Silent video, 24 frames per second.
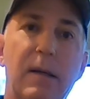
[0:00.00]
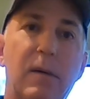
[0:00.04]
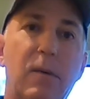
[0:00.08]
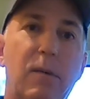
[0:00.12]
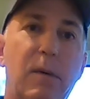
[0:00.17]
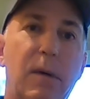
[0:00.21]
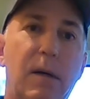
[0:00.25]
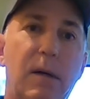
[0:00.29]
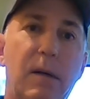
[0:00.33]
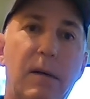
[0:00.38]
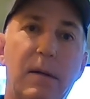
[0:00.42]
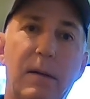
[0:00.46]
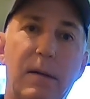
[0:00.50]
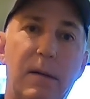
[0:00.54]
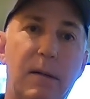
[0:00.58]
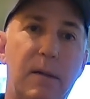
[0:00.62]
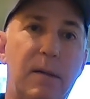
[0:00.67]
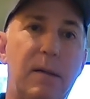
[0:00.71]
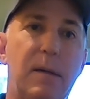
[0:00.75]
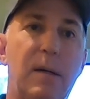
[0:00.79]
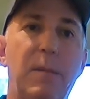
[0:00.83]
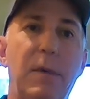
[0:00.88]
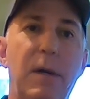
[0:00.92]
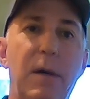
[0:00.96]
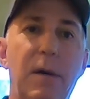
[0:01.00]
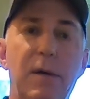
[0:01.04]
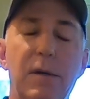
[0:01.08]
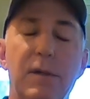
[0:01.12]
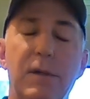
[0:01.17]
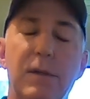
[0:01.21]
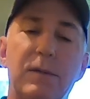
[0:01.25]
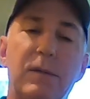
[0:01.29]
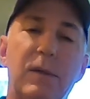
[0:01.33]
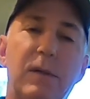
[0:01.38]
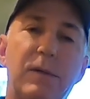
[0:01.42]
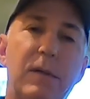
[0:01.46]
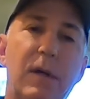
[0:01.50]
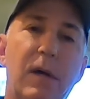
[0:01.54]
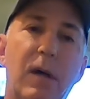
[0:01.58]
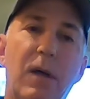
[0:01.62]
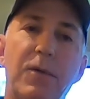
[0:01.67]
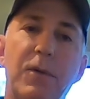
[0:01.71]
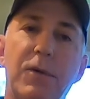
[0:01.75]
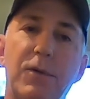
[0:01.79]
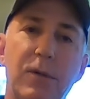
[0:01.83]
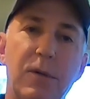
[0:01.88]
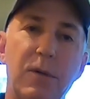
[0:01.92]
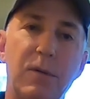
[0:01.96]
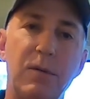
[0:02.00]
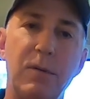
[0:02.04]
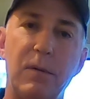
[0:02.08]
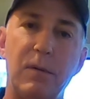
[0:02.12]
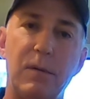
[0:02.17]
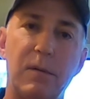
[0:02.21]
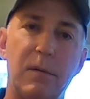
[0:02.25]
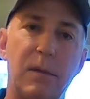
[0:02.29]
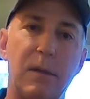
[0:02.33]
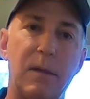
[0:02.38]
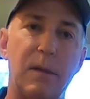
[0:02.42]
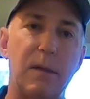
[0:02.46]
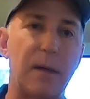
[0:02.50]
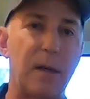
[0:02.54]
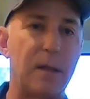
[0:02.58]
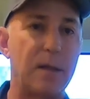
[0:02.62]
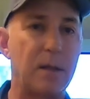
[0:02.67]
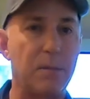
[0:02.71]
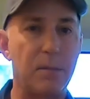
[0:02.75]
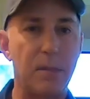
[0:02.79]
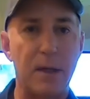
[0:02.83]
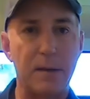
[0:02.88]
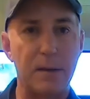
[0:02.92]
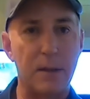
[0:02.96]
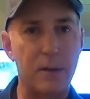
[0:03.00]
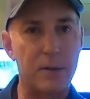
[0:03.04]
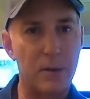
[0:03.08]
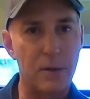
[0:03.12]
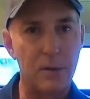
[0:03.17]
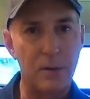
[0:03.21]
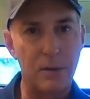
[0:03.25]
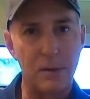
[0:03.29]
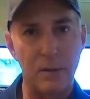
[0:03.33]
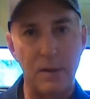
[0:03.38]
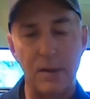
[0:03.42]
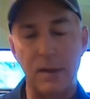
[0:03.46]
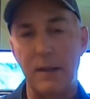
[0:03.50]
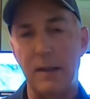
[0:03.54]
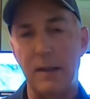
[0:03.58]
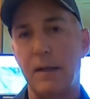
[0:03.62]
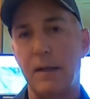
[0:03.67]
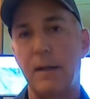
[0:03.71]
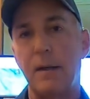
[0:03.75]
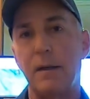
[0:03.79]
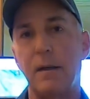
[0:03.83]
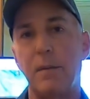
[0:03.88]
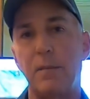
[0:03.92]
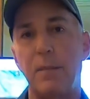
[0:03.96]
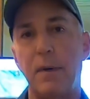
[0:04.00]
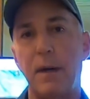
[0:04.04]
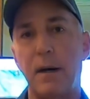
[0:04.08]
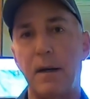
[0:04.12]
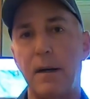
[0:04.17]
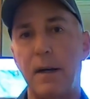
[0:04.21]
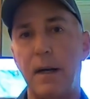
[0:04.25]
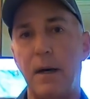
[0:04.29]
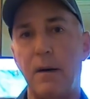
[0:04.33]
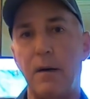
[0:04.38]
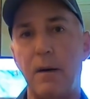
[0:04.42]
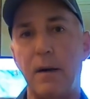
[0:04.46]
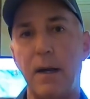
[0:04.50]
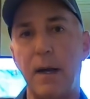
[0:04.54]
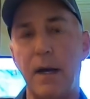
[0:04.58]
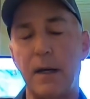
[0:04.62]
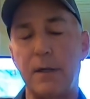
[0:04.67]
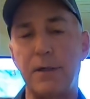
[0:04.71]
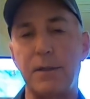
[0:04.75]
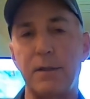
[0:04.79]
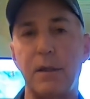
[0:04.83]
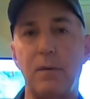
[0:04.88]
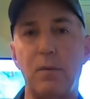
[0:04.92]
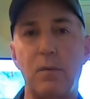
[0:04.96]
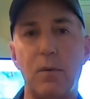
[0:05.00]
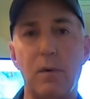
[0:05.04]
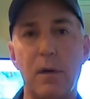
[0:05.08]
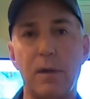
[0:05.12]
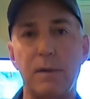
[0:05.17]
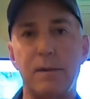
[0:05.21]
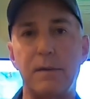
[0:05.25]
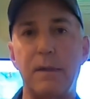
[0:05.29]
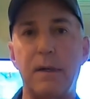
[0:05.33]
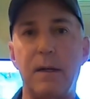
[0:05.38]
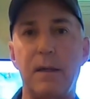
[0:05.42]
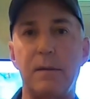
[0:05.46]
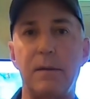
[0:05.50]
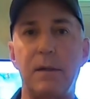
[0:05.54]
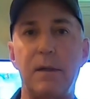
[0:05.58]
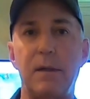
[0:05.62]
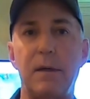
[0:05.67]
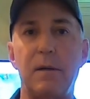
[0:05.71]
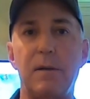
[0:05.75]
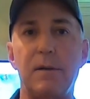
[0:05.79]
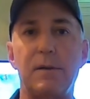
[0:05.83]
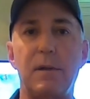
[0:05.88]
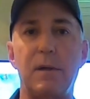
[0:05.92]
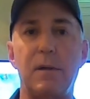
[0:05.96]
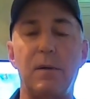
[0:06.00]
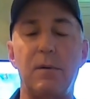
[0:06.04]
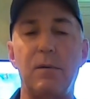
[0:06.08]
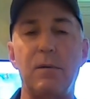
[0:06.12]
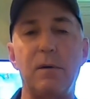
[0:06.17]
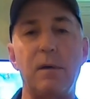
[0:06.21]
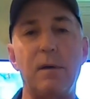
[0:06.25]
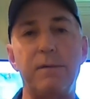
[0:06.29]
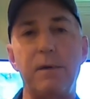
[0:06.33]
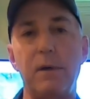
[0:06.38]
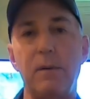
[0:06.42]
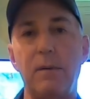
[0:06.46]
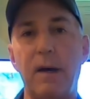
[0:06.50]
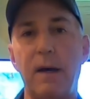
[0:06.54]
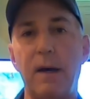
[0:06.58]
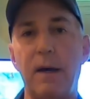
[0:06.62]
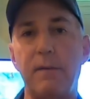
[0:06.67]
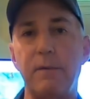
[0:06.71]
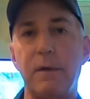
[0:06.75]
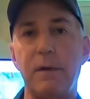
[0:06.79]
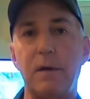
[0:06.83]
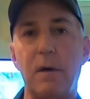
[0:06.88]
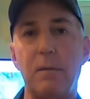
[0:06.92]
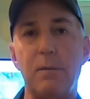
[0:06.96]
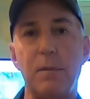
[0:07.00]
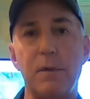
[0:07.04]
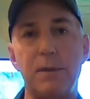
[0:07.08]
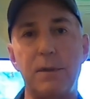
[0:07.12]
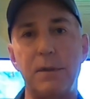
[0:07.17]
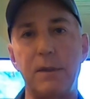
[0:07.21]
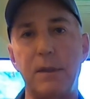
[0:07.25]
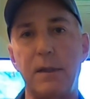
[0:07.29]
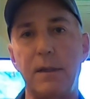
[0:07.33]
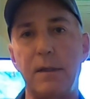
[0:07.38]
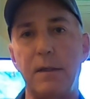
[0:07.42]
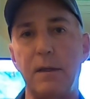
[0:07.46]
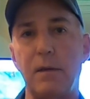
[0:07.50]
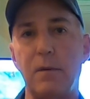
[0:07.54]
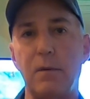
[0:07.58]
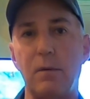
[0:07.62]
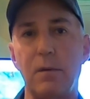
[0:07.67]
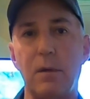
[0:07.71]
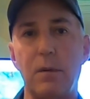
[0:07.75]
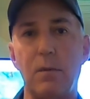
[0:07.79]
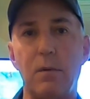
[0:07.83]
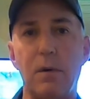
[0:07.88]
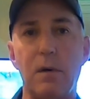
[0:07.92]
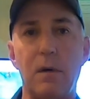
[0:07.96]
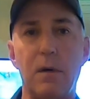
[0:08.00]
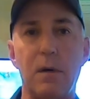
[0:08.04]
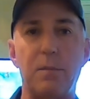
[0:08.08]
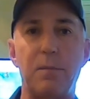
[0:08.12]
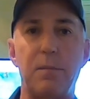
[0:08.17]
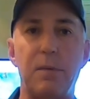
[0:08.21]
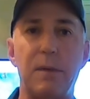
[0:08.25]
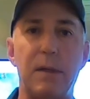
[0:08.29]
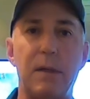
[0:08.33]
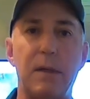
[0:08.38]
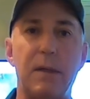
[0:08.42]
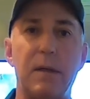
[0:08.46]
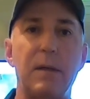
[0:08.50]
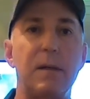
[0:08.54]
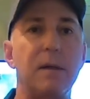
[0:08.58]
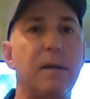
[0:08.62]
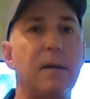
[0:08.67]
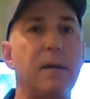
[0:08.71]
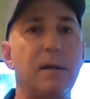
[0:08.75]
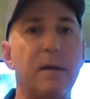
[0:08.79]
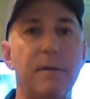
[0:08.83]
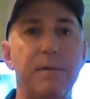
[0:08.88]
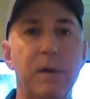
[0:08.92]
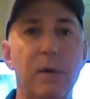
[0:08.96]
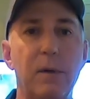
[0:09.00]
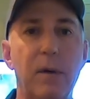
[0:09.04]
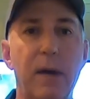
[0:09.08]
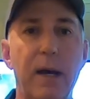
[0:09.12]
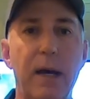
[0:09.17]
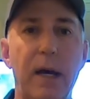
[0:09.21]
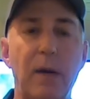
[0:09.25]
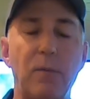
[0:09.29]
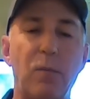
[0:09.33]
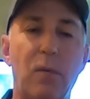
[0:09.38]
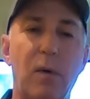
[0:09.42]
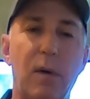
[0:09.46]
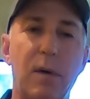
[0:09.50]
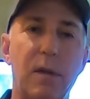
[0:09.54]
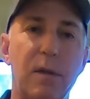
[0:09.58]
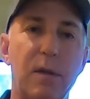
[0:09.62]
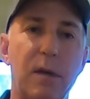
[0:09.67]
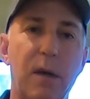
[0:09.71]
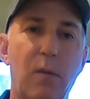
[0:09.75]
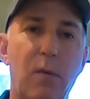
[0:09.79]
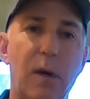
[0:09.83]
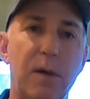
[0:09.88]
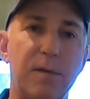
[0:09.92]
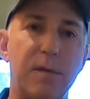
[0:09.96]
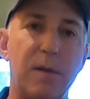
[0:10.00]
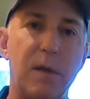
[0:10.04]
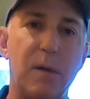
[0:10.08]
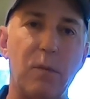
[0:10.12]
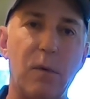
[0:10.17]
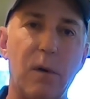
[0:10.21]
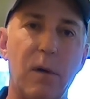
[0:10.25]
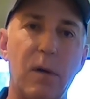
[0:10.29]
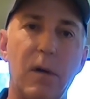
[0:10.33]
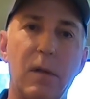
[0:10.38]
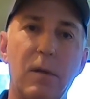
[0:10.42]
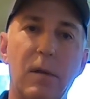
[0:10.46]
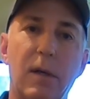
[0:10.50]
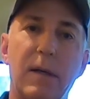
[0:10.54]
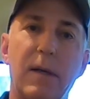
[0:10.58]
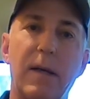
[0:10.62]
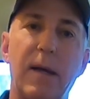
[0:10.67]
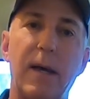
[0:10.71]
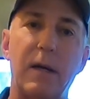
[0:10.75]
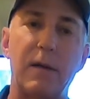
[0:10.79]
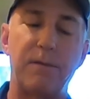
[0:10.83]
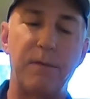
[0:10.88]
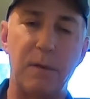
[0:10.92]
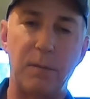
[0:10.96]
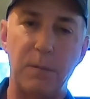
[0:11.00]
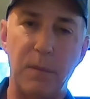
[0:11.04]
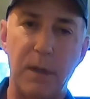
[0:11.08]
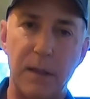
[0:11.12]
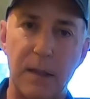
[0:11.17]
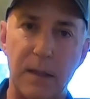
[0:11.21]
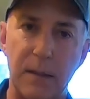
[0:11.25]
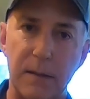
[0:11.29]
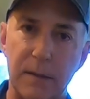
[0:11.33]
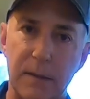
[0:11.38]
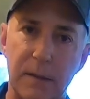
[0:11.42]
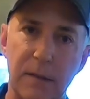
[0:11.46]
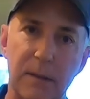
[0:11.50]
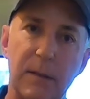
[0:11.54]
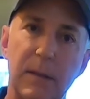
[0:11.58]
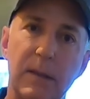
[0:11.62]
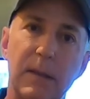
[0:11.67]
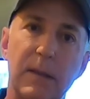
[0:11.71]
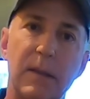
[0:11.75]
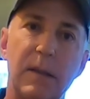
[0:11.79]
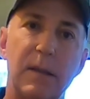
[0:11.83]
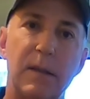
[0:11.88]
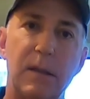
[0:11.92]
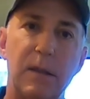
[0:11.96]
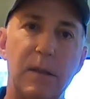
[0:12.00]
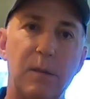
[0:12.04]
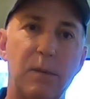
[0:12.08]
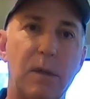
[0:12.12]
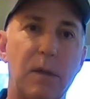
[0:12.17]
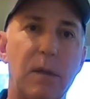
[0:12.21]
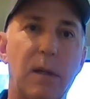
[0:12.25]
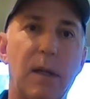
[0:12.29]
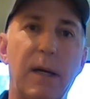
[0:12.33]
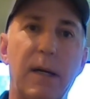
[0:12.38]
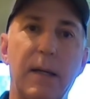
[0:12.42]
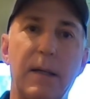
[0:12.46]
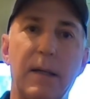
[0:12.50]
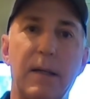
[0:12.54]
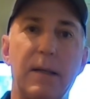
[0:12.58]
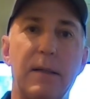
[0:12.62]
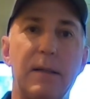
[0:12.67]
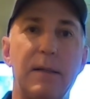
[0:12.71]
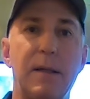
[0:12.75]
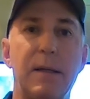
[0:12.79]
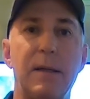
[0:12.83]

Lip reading: Well, I'm here just to tell the truth and nothing but the truth about how it actually works out there. So if you have a Go machine, it will work, but if you had one of the ones that we're going to look at in a few minutes, you would like it